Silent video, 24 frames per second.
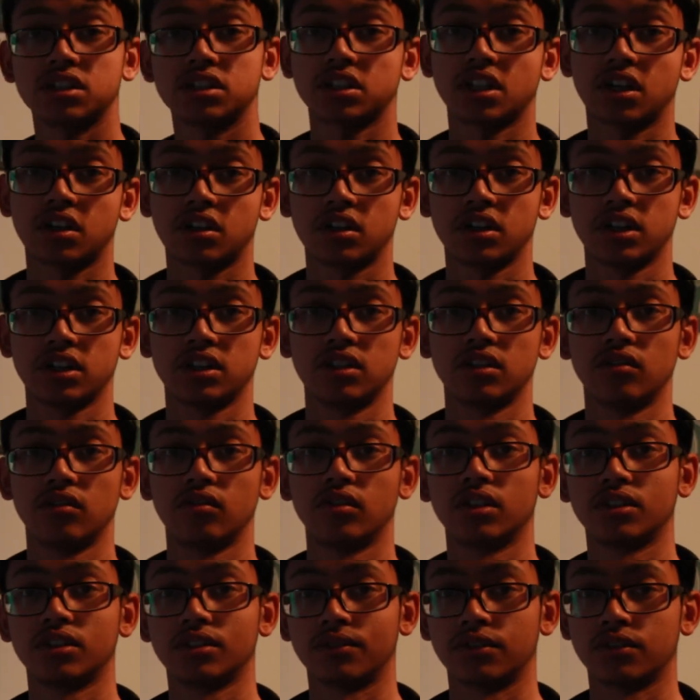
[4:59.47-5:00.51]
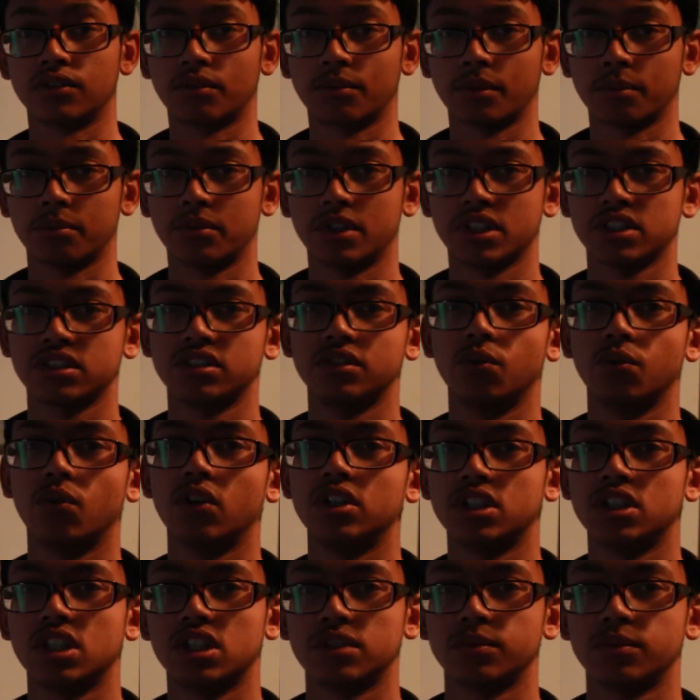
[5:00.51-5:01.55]
is calculate the relative atomic mass to
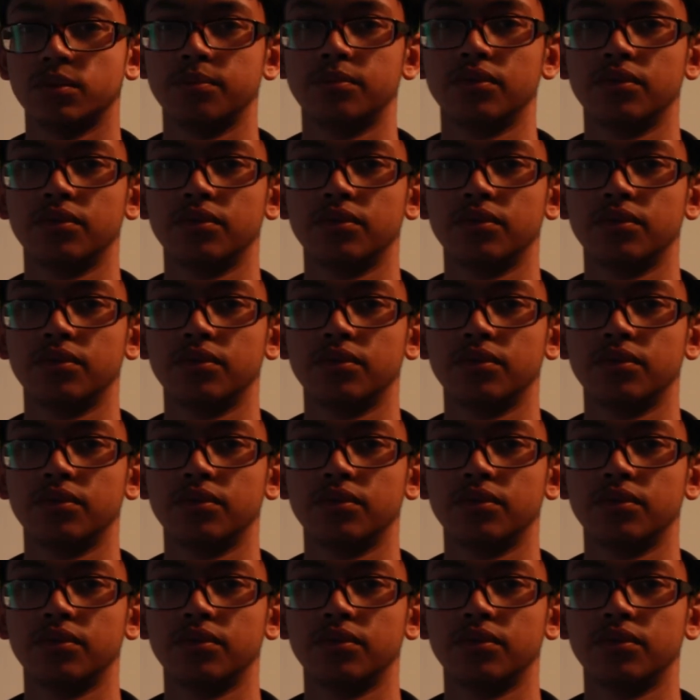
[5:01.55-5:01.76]
one decimal